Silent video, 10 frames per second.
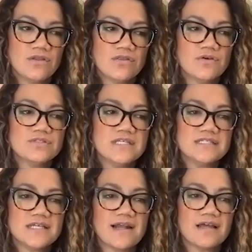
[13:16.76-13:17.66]
those things
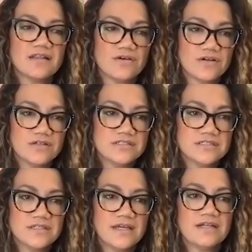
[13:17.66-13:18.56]
that I learned
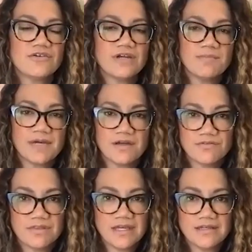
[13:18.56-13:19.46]
and create my
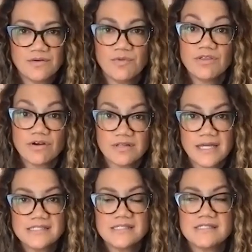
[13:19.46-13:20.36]
own thing. With art
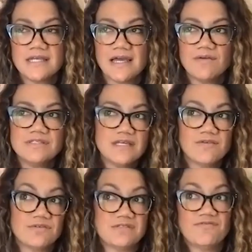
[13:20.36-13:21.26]
licensing, I would say
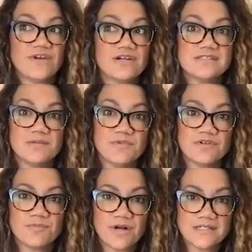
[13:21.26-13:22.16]
it was a very
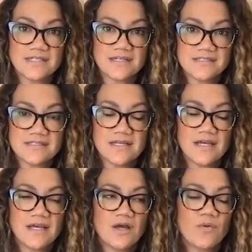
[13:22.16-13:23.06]
similar process.
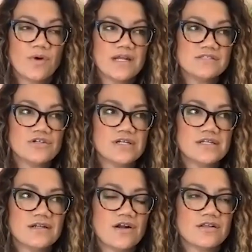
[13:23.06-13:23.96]
When I started
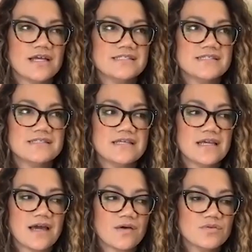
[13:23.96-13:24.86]
in art
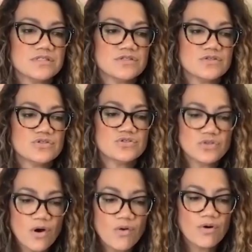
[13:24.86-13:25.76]
licensing, I was
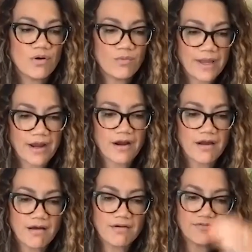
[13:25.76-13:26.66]
so aware
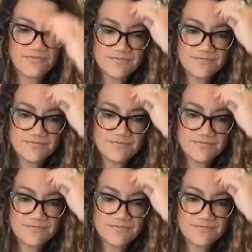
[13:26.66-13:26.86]
of